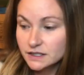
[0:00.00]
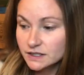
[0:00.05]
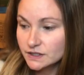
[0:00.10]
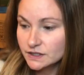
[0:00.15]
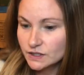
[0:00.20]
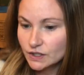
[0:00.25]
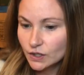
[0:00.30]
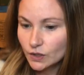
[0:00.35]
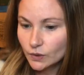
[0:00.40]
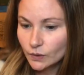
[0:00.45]

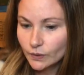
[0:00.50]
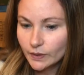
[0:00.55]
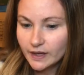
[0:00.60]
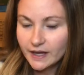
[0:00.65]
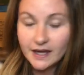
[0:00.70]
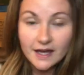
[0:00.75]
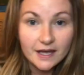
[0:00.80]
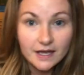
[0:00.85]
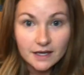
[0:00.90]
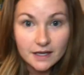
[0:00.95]
So
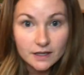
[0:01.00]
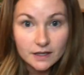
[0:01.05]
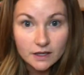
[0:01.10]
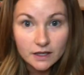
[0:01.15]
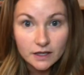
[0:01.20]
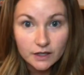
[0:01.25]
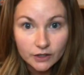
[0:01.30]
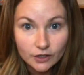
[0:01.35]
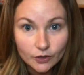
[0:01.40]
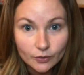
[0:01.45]
in
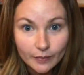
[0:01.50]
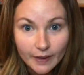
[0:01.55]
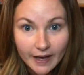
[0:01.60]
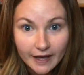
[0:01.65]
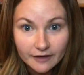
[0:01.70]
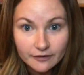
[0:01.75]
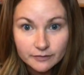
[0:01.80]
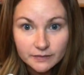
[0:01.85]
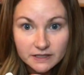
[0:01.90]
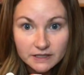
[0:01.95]
your bag
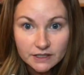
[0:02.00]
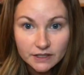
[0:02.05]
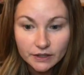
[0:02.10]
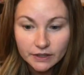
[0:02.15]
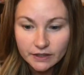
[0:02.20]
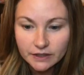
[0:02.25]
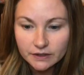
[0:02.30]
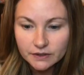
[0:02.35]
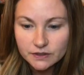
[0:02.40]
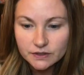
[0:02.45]
of
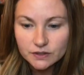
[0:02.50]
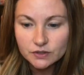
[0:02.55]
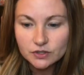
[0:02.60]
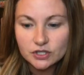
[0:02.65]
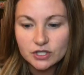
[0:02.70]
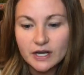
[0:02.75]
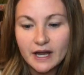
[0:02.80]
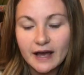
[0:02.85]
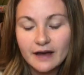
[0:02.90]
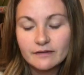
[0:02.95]
materials, you
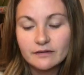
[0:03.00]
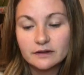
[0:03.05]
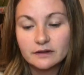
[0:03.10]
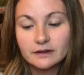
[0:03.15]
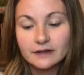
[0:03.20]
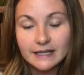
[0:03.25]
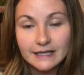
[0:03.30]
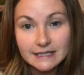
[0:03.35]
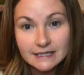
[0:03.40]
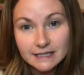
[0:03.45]
should have a
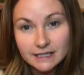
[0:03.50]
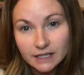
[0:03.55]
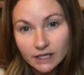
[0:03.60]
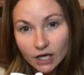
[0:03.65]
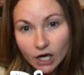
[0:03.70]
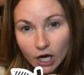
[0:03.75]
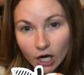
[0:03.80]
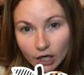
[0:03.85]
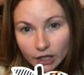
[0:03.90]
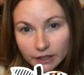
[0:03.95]
lacing
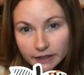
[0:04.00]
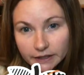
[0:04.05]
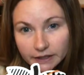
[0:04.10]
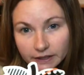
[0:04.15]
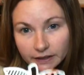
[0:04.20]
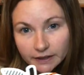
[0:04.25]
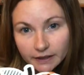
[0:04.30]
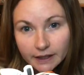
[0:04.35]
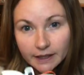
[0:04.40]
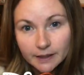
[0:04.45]
card.
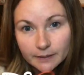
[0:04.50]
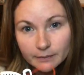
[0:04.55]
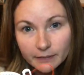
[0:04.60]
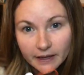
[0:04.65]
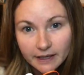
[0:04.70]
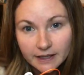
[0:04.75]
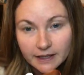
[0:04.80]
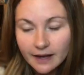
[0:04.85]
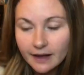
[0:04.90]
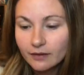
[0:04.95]
It
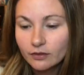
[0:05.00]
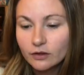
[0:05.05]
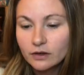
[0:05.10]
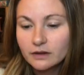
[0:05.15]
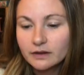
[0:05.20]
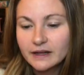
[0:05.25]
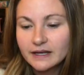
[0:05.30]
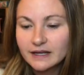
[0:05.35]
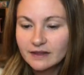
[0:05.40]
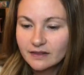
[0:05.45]
might not look
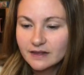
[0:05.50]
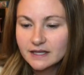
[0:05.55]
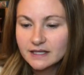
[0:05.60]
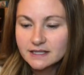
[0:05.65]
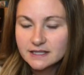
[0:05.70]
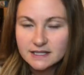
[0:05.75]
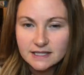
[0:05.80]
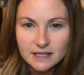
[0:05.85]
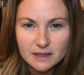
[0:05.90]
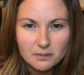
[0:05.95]
like this.
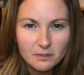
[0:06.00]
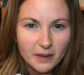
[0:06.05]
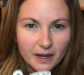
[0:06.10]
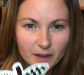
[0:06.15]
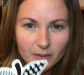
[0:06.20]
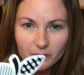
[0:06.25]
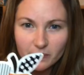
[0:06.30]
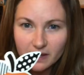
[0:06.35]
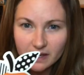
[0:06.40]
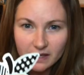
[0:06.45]
It might
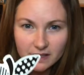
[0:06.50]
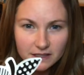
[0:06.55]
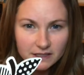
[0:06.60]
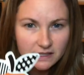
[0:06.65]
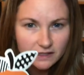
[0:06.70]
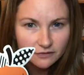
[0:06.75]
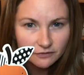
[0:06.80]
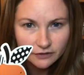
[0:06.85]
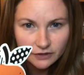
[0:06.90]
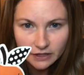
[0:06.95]
be a
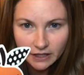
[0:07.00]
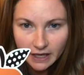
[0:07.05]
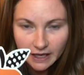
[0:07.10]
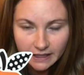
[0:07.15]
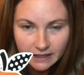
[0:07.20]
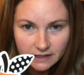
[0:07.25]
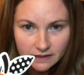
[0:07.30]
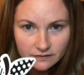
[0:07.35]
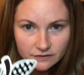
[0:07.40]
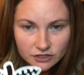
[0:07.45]
different
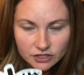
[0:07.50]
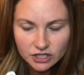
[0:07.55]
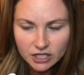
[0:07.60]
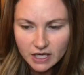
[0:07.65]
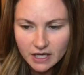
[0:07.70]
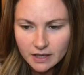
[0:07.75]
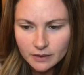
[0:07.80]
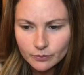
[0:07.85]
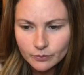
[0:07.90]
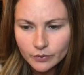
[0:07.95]
kind of
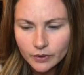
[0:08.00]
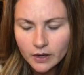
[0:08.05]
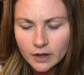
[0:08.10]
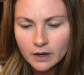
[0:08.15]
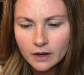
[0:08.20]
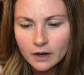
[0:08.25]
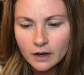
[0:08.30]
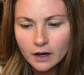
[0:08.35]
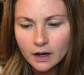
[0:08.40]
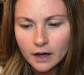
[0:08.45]
shape,
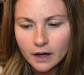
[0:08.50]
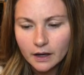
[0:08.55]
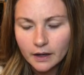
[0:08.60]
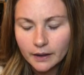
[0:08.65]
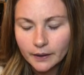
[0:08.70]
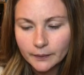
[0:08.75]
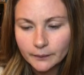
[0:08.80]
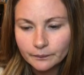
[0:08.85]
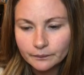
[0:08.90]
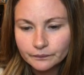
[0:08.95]

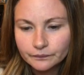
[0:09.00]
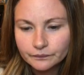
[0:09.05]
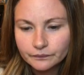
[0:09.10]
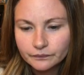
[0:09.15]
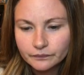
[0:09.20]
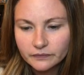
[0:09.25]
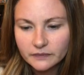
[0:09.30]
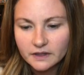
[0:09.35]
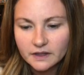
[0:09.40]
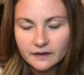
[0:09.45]

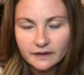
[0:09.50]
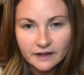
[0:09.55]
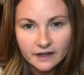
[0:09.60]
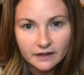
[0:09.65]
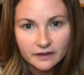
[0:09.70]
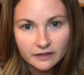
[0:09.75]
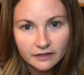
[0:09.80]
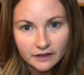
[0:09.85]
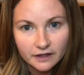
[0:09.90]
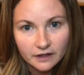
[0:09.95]
like
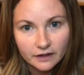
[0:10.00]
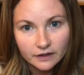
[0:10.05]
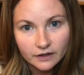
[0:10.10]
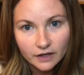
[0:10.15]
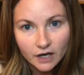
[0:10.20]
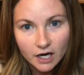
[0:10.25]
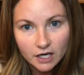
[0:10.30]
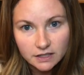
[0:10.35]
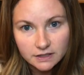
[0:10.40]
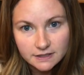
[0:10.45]
a thick
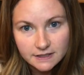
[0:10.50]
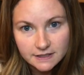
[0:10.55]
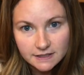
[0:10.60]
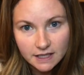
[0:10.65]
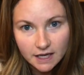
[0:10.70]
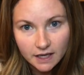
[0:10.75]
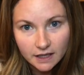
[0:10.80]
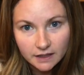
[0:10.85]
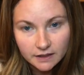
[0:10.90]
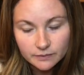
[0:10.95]

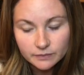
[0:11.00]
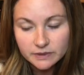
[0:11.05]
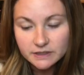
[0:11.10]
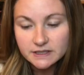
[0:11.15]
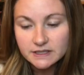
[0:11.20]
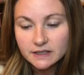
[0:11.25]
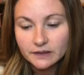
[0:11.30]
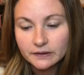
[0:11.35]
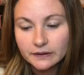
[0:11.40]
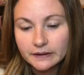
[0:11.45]
cardstock
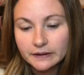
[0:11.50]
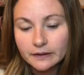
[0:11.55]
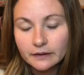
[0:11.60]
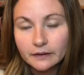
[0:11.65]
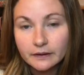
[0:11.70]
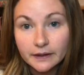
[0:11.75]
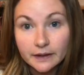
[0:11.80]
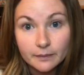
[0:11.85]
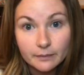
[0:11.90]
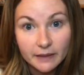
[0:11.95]
material.
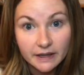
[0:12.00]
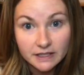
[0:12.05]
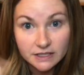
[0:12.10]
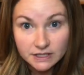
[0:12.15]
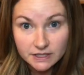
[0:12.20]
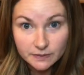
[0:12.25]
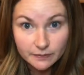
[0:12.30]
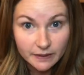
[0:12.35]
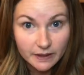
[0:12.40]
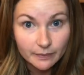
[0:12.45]
It might
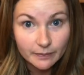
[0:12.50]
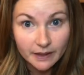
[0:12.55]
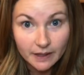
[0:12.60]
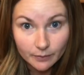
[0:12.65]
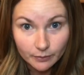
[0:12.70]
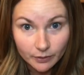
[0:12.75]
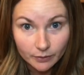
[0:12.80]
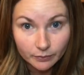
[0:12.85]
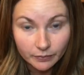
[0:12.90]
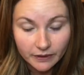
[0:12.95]
just be a
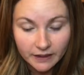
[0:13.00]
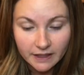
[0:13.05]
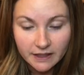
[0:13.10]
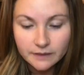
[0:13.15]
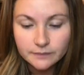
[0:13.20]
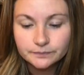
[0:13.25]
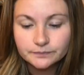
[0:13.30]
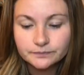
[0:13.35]
paper plate